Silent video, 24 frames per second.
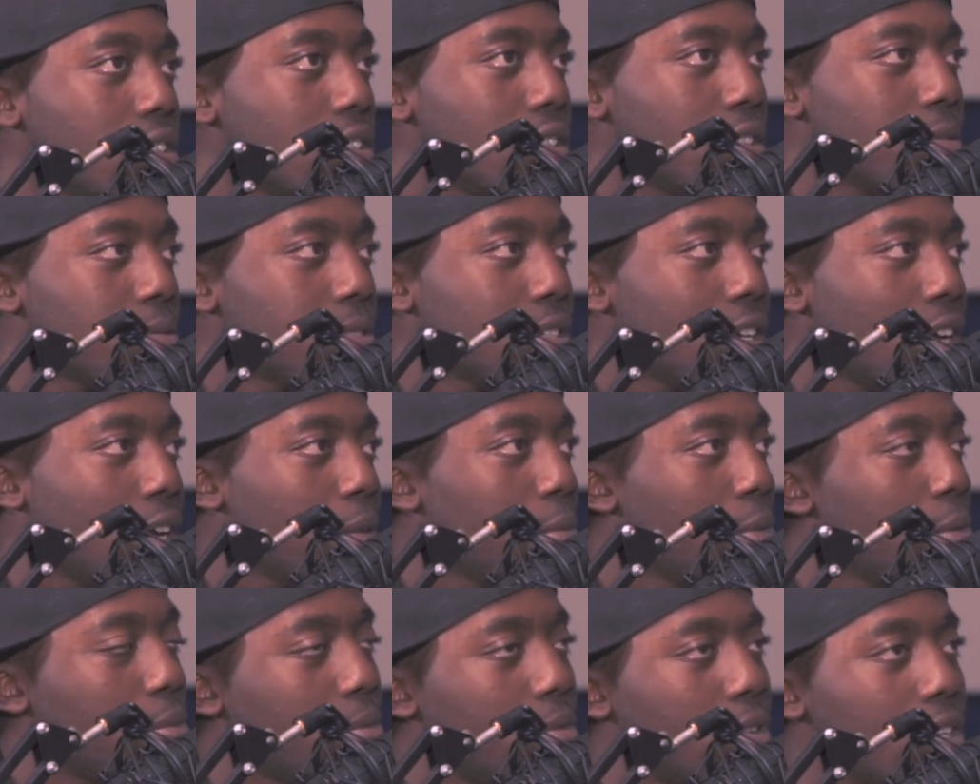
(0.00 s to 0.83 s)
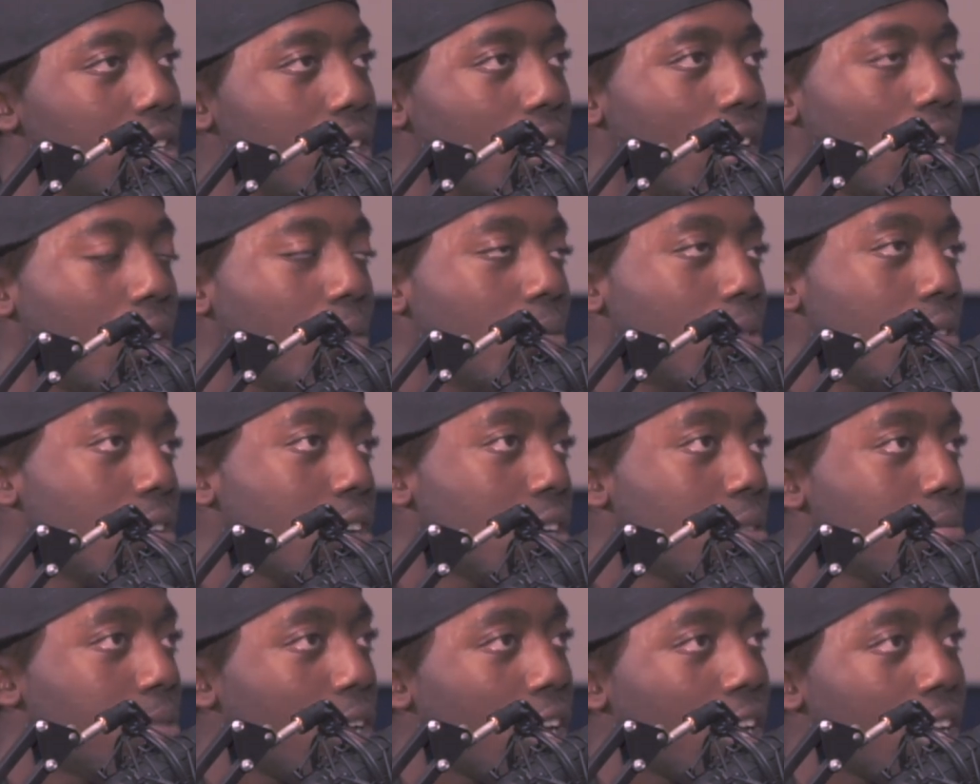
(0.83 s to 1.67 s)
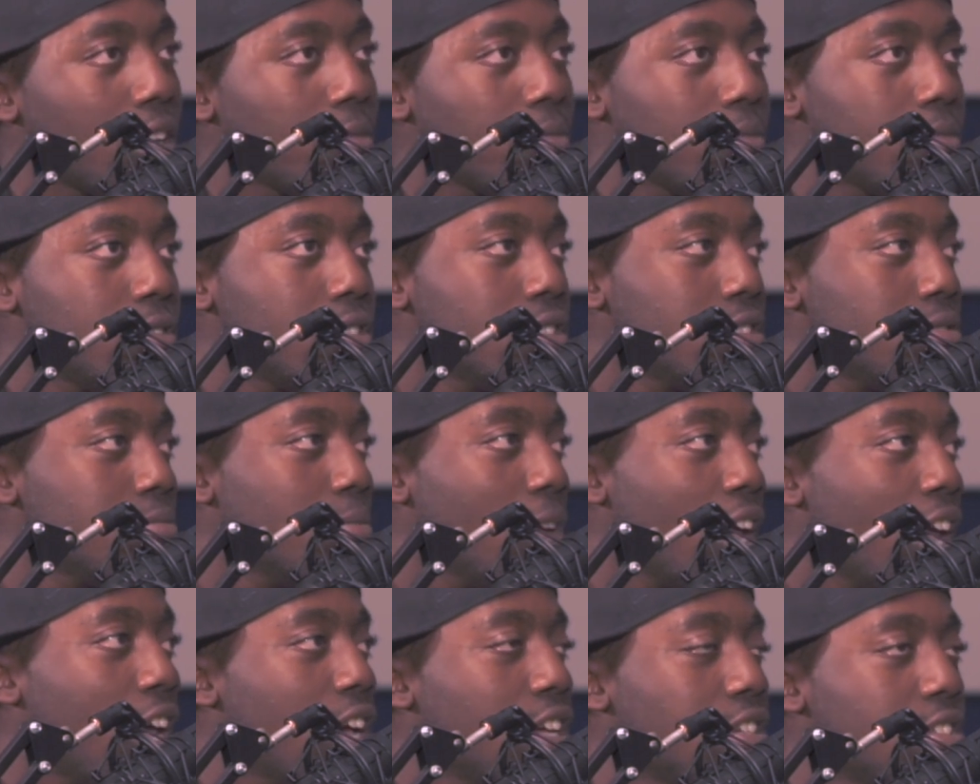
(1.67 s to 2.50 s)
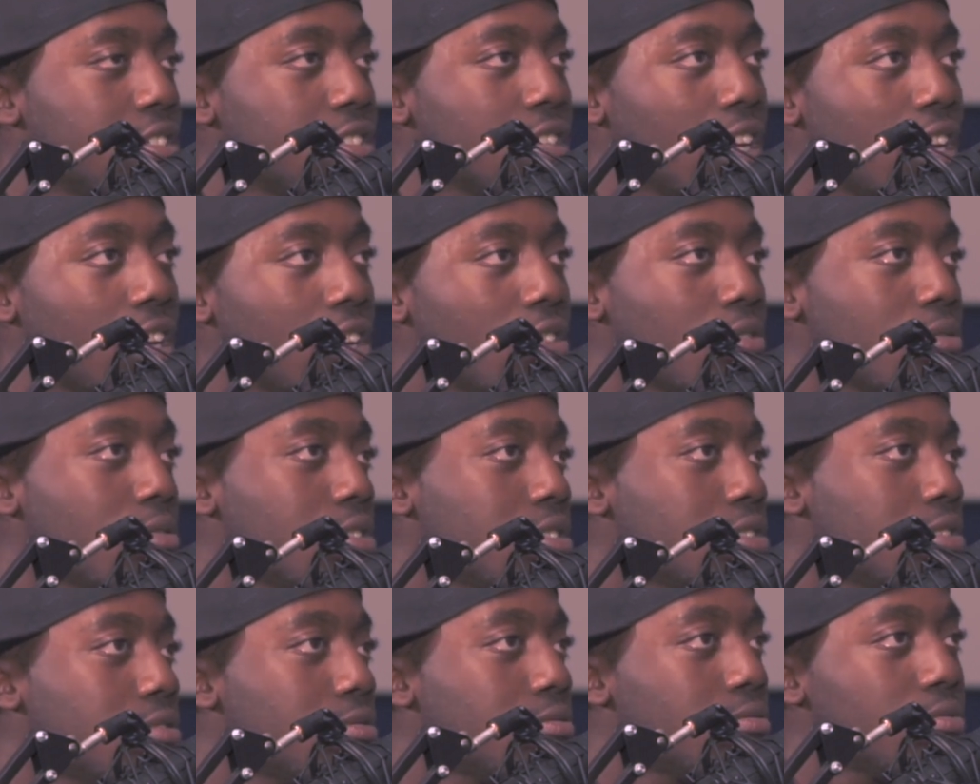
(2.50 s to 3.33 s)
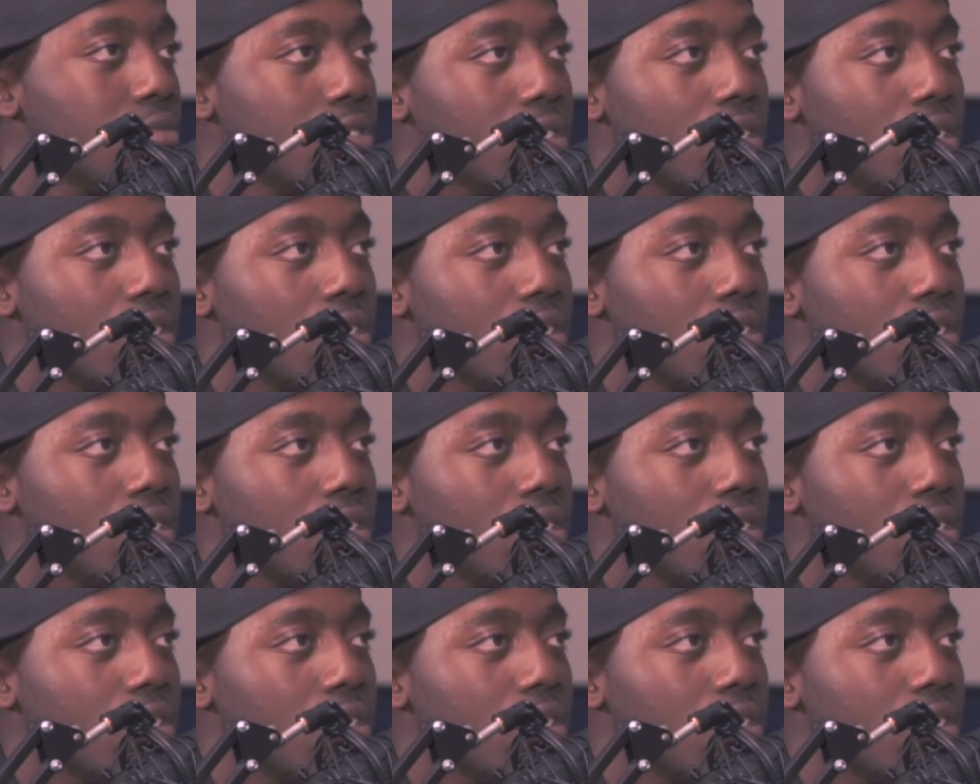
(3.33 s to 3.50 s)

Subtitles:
You know what I'm saying? I remember one day I woke up like just mad, just angry, just